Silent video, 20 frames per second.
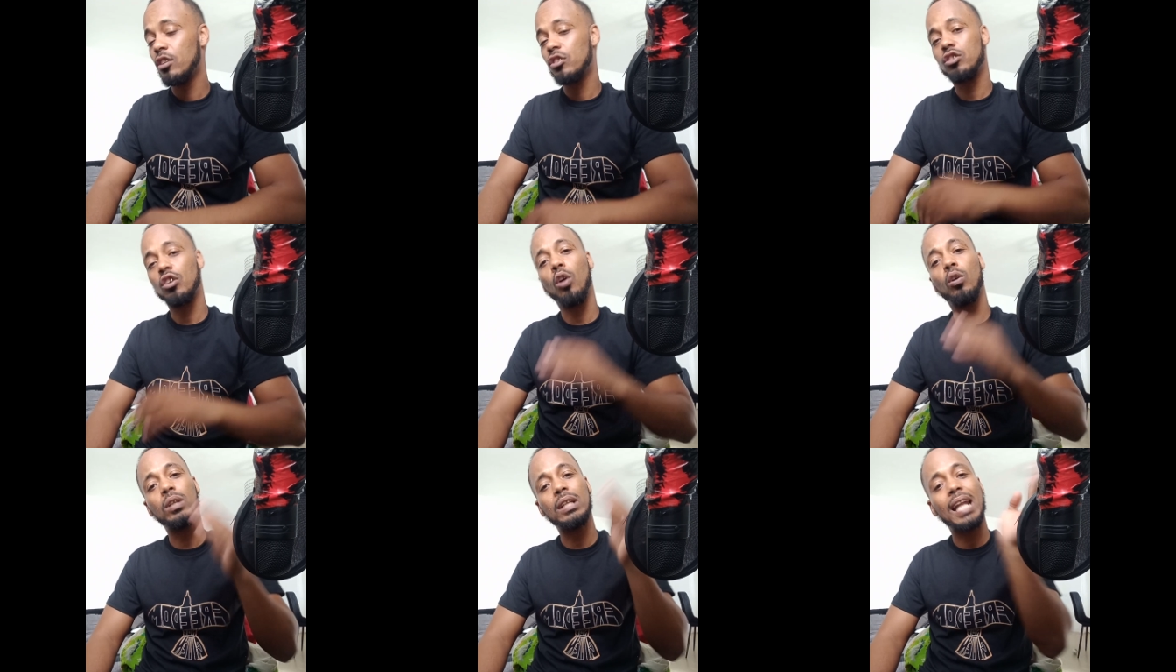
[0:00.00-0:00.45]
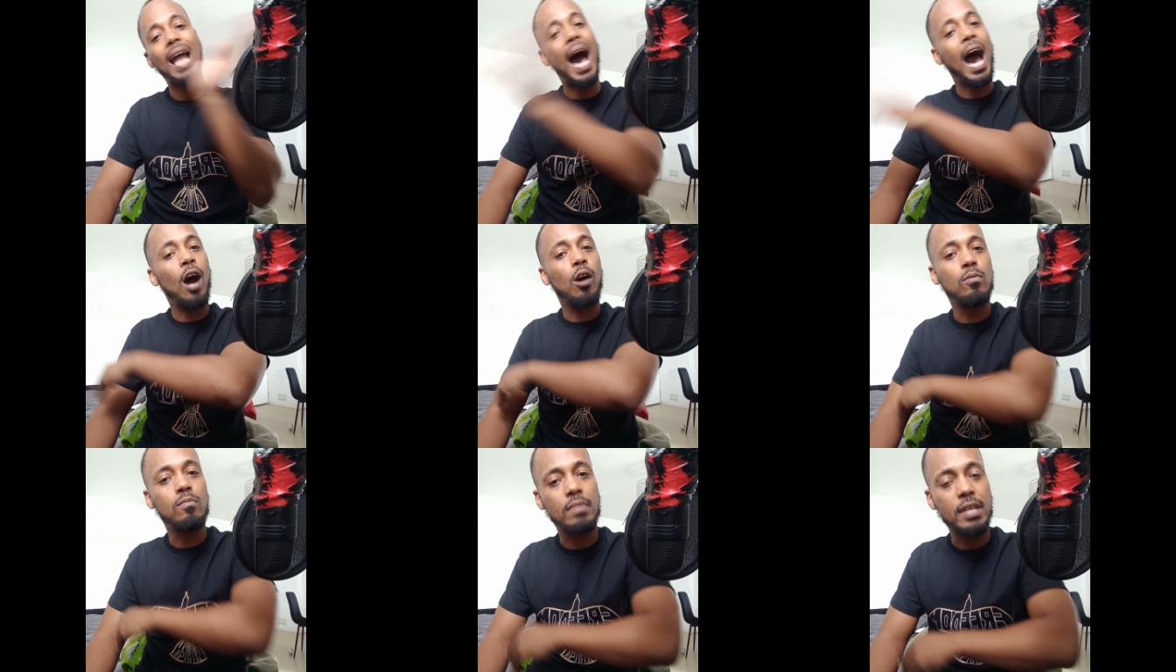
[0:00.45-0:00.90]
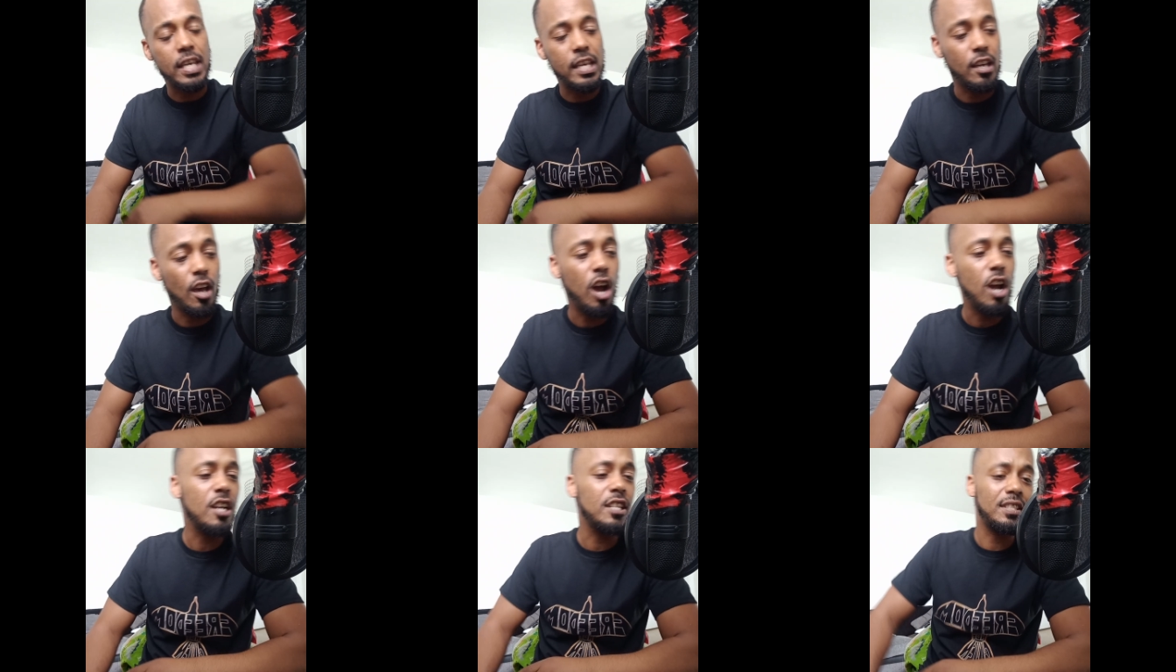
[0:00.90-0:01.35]
So allow
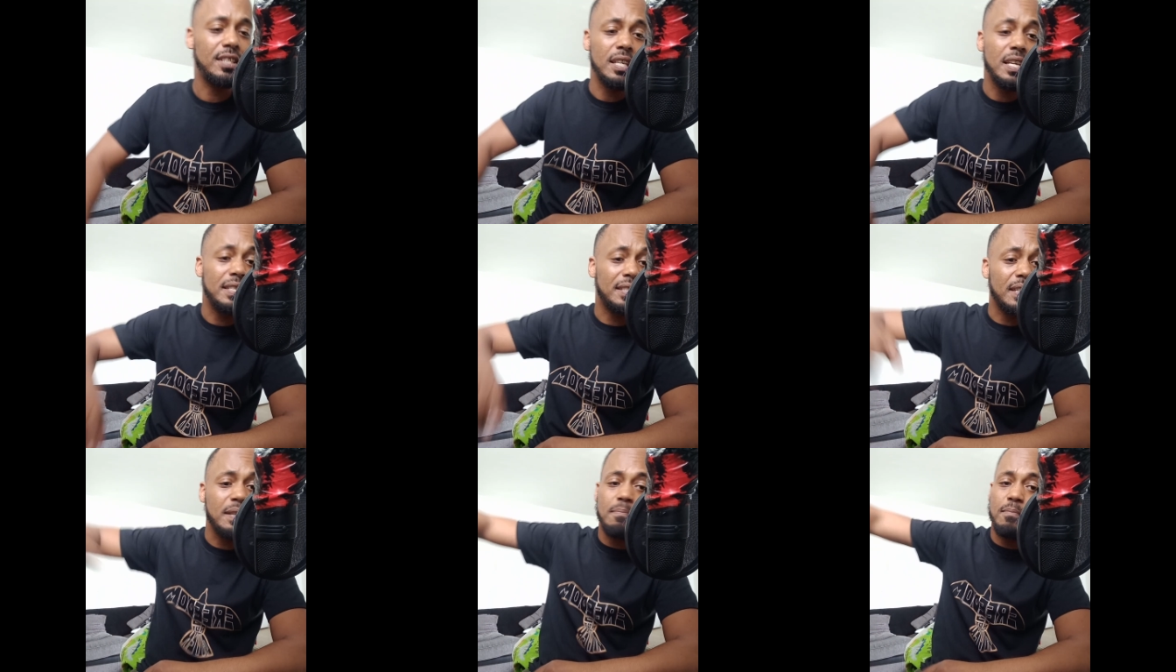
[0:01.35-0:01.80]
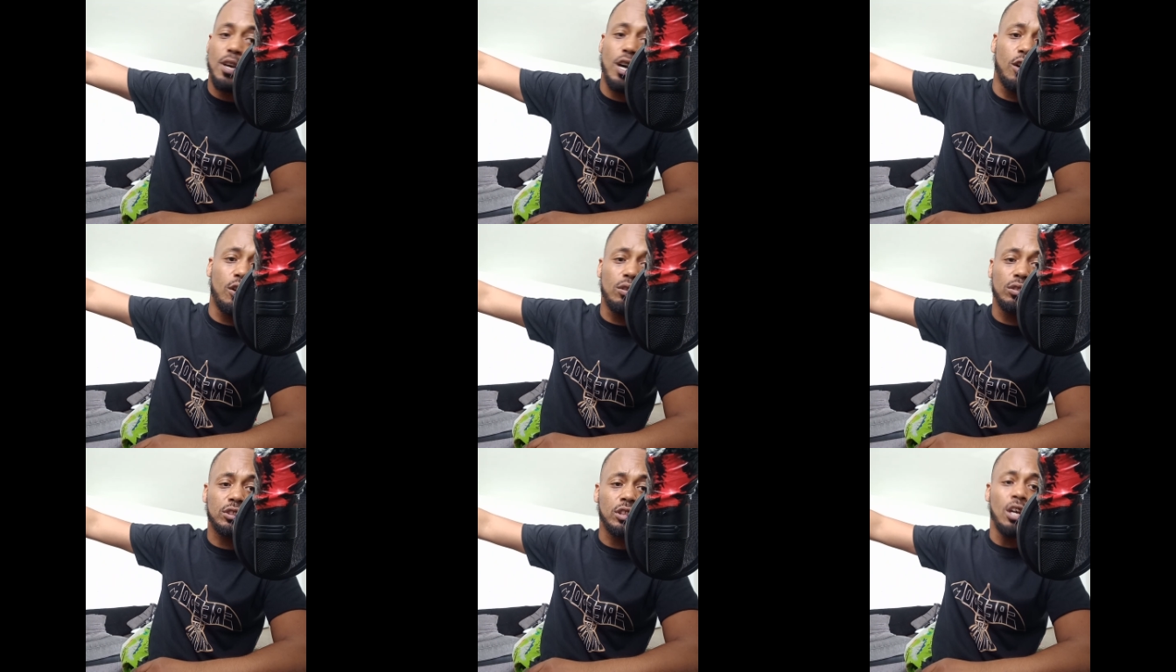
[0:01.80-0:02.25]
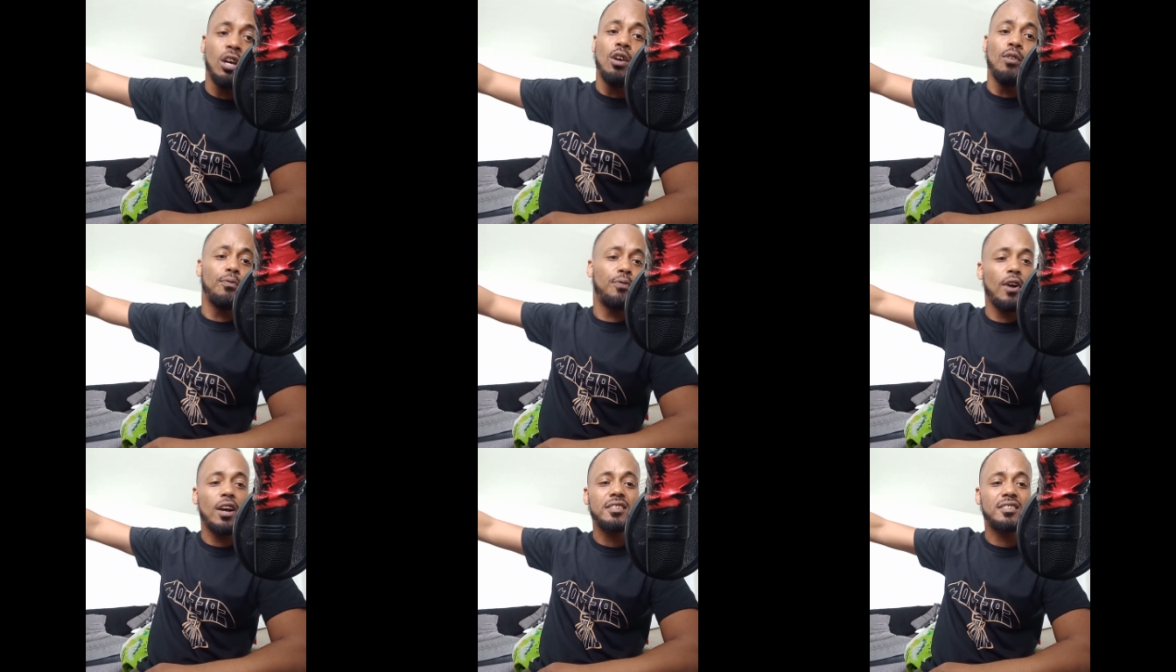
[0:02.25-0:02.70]
me. Her and ZZ Mills,
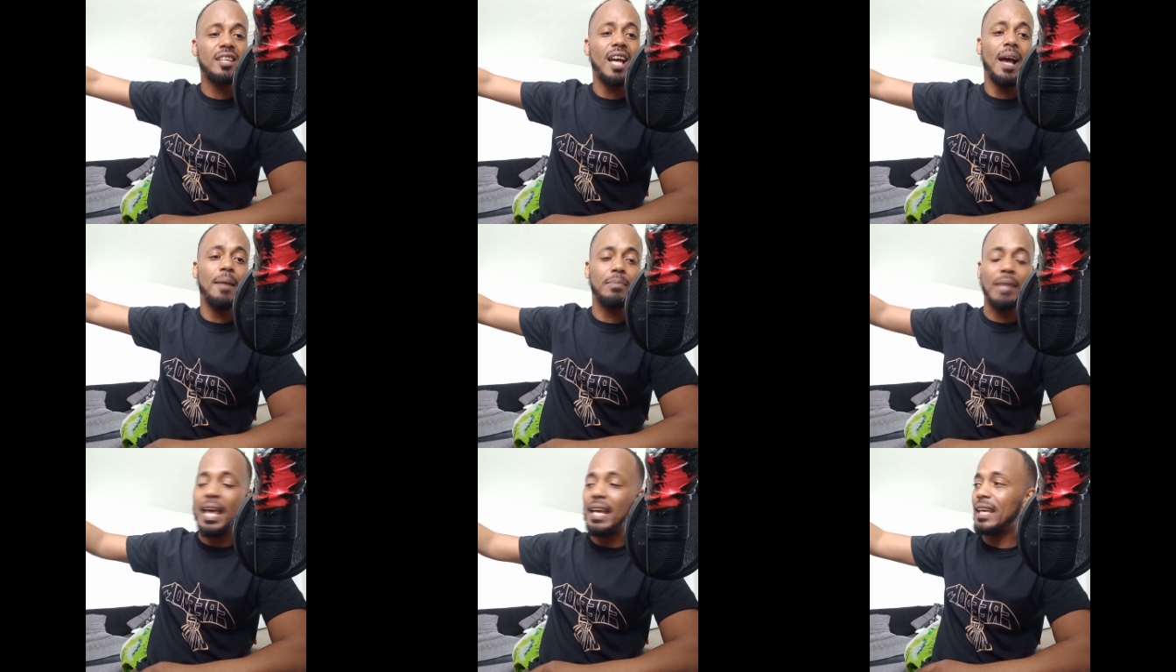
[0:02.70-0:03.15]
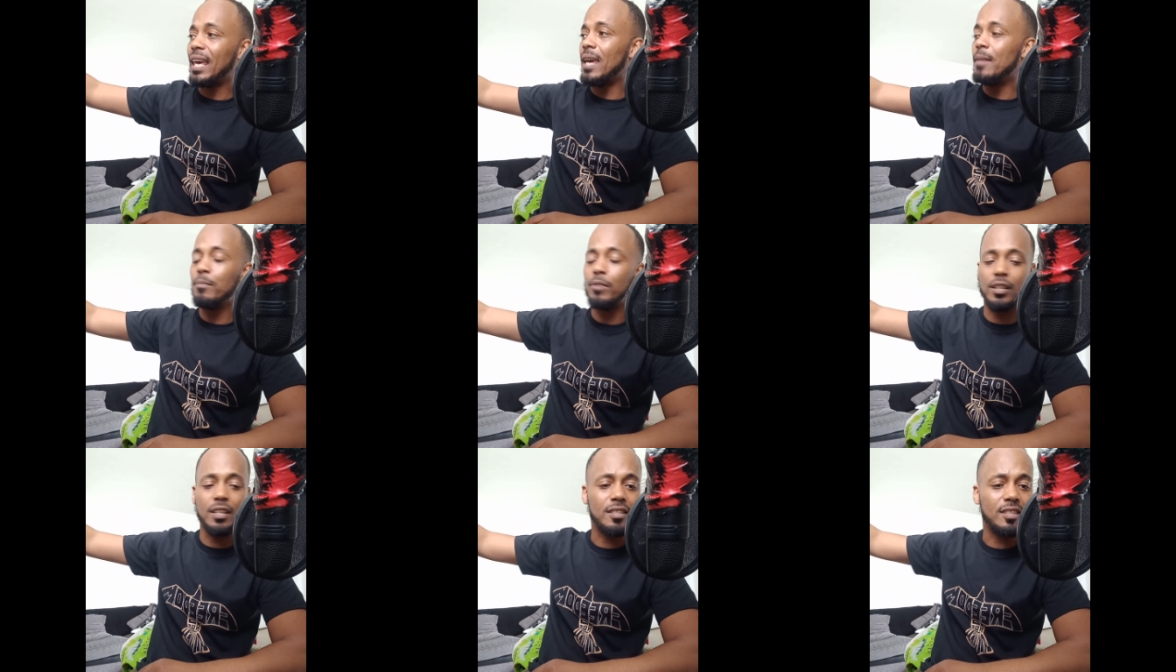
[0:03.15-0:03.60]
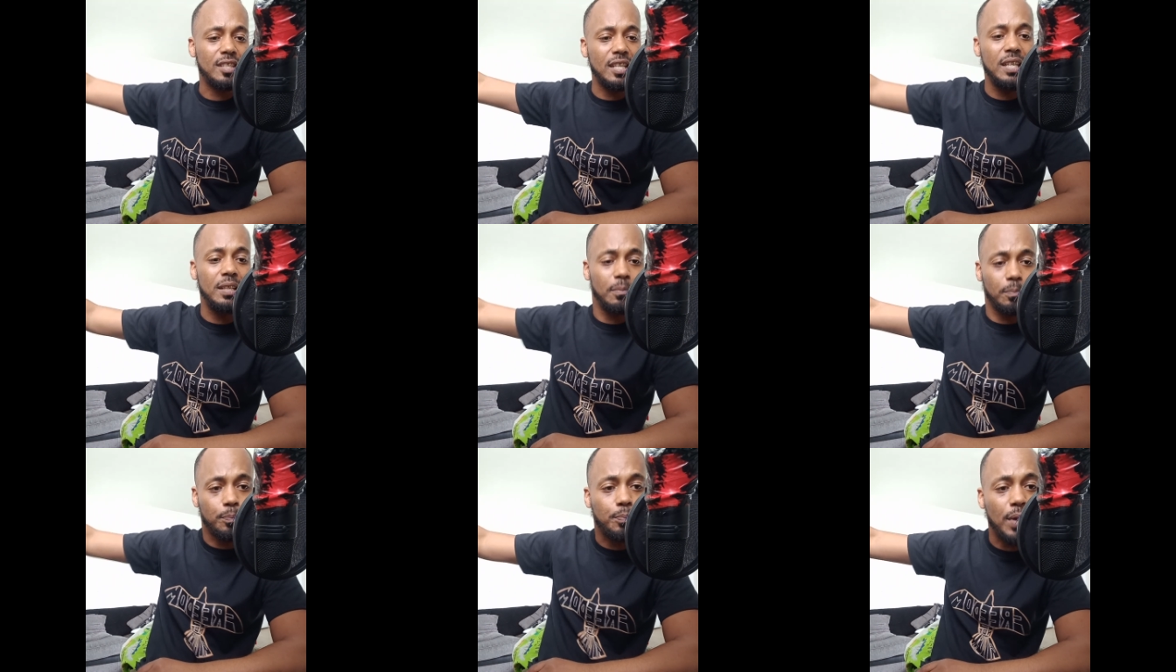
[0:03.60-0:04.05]
first time they came on the
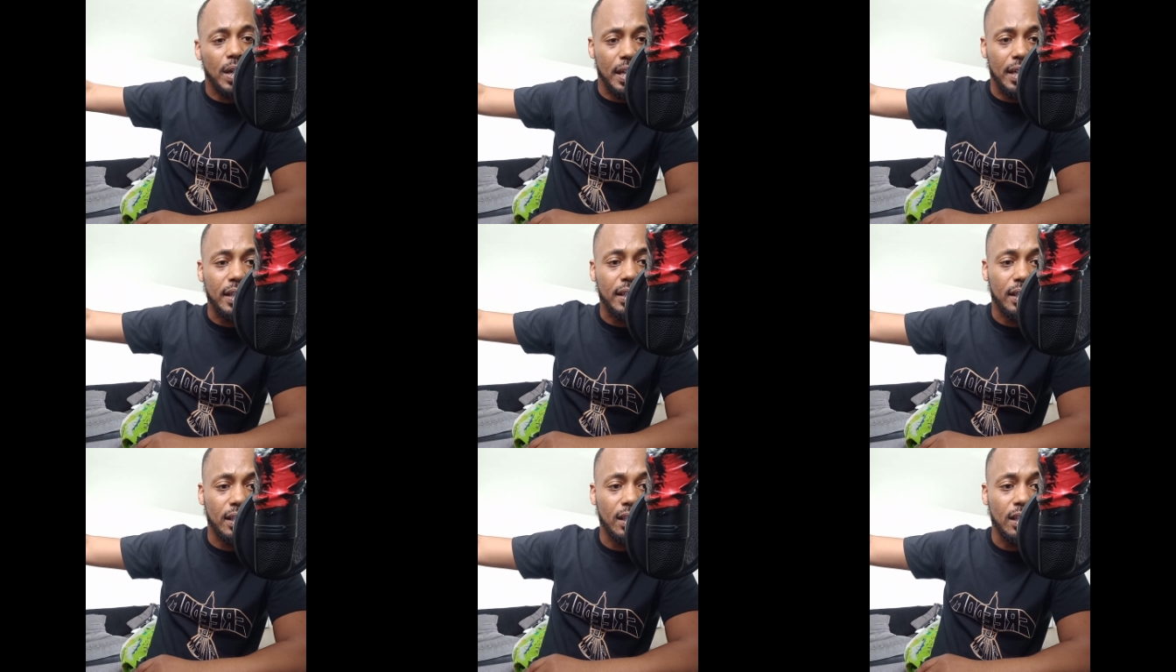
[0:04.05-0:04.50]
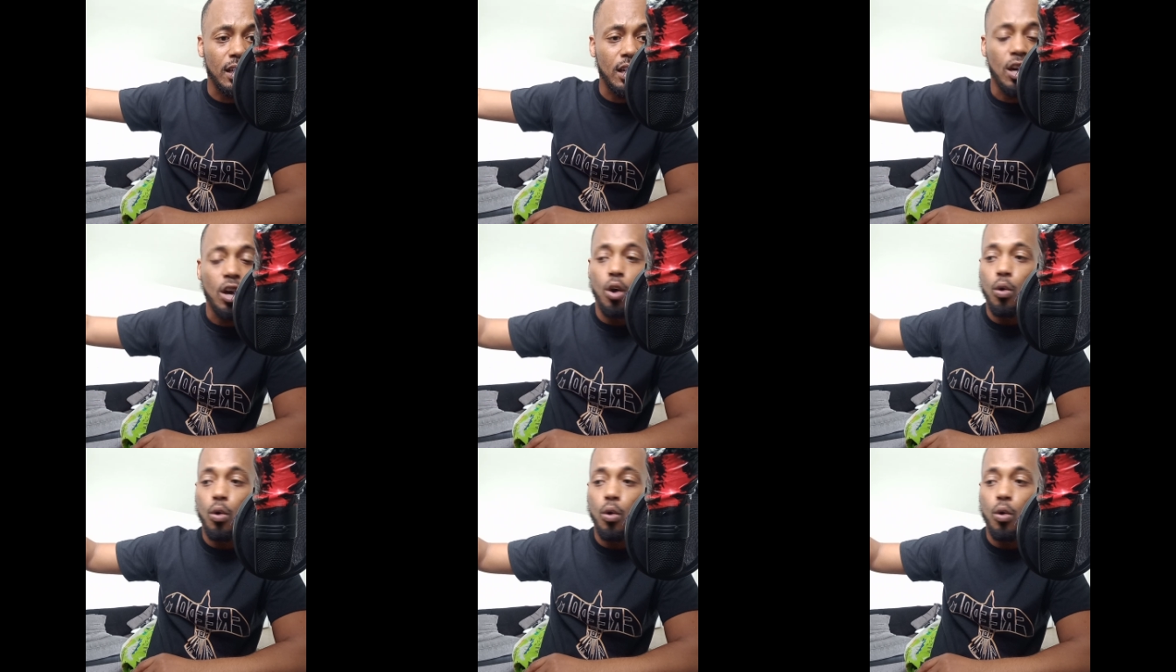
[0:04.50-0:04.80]
scene big